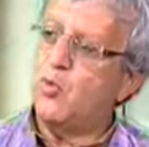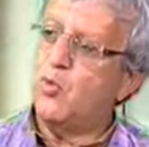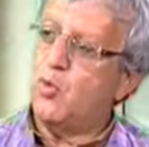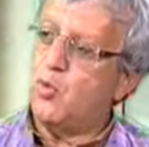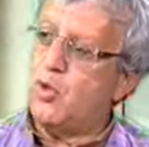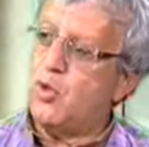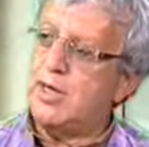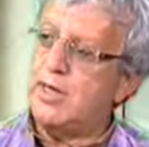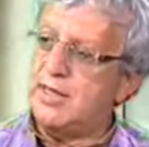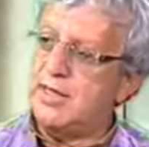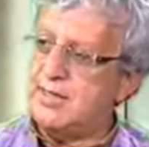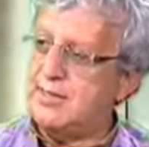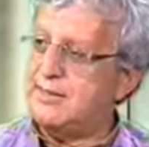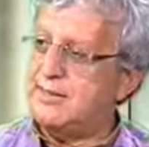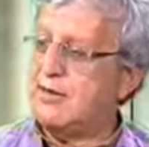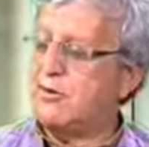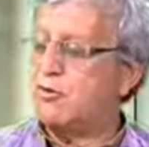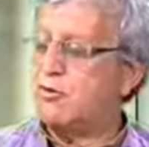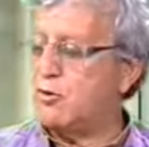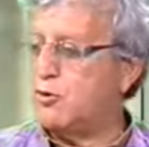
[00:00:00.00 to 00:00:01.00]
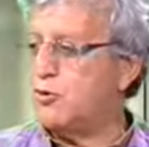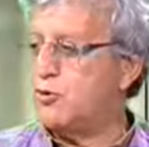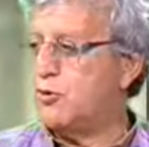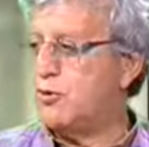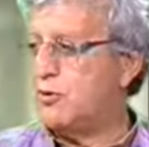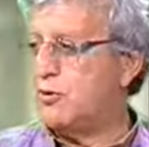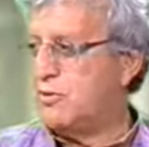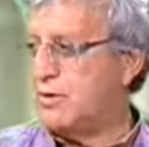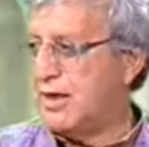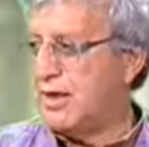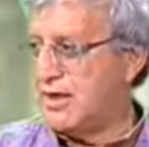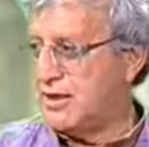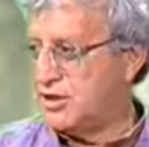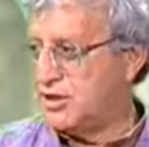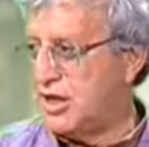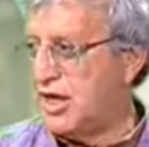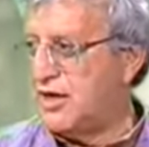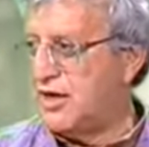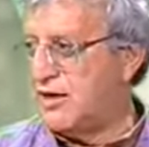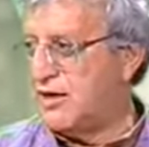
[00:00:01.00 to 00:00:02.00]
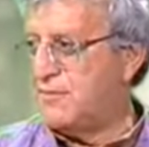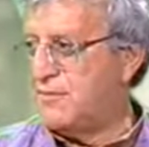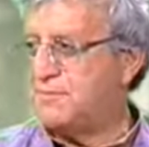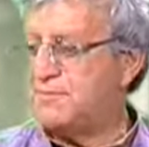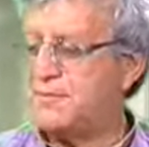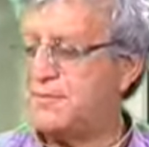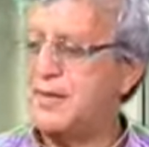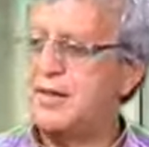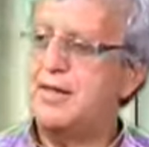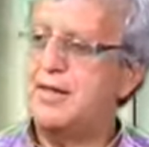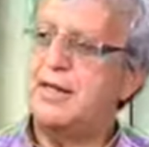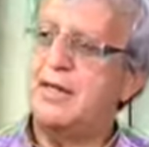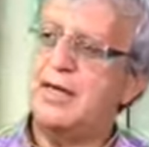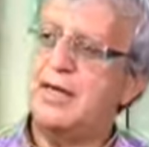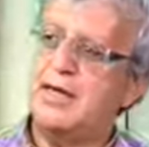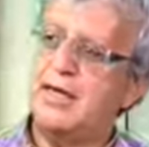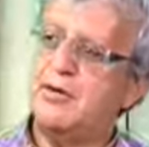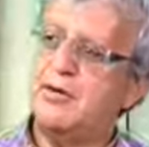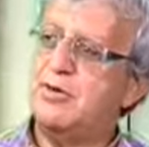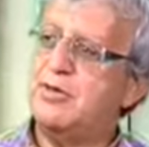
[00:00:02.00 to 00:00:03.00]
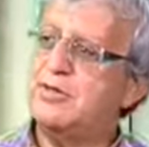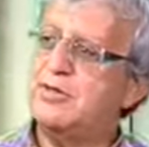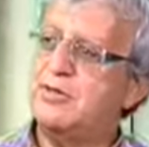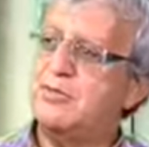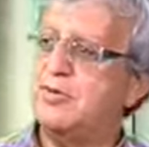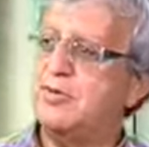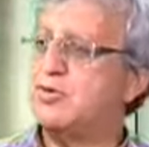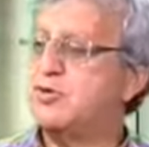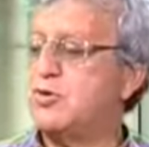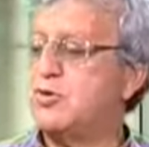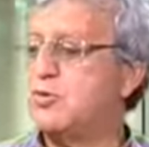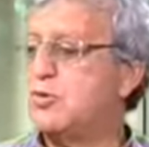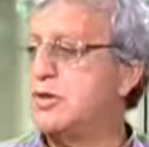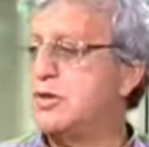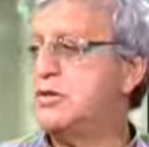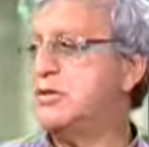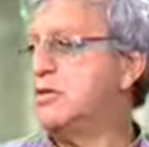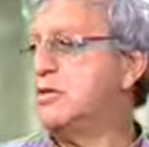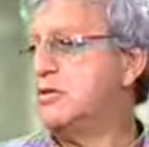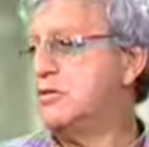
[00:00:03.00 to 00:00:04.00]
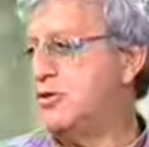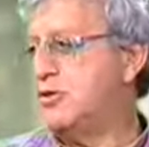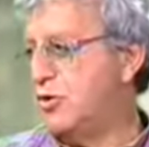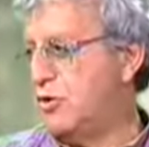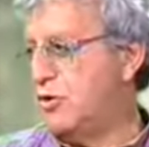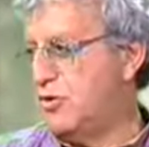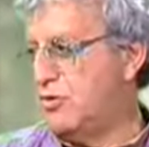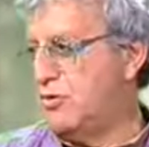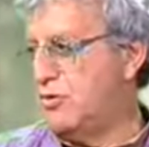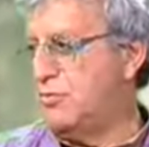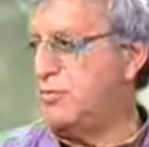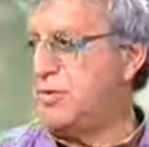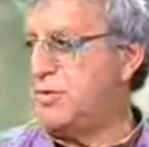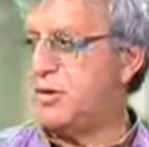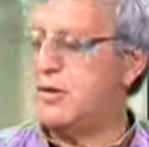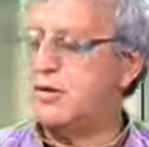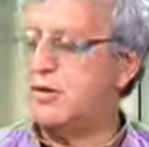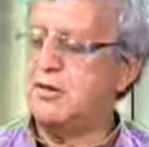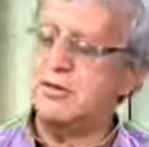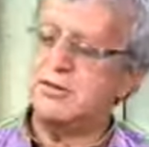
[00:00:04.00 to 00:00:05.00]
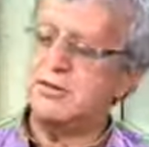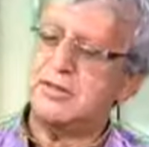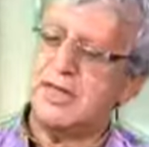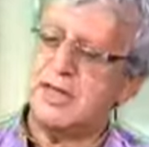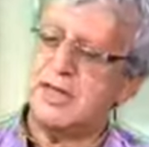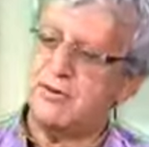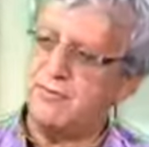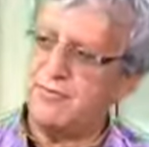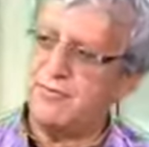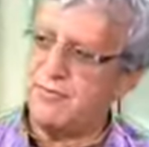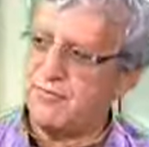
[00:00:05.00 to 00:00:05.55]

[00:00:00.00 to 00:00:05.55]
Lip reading: will India grow like China? And our answer was always no, because lack of